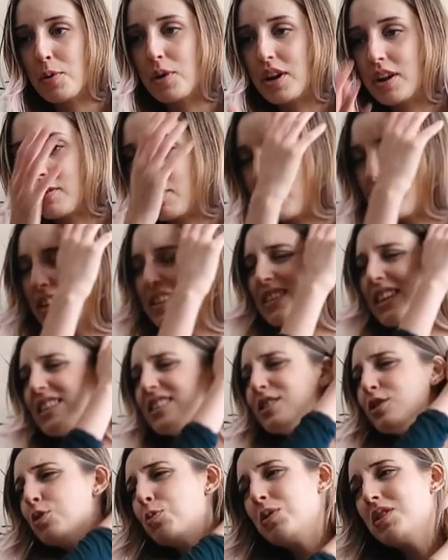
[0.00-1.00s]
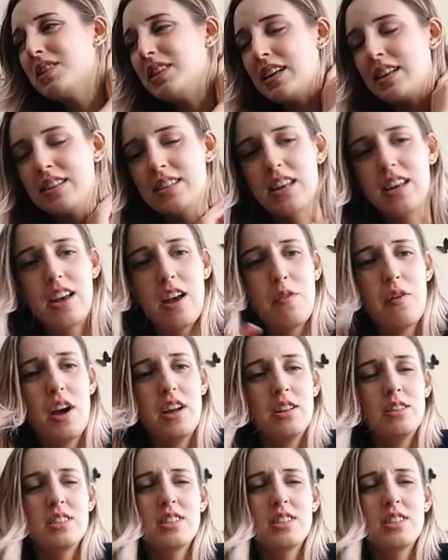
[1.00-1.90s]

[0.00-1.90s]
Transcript: But I know it's like stupid things, like I've had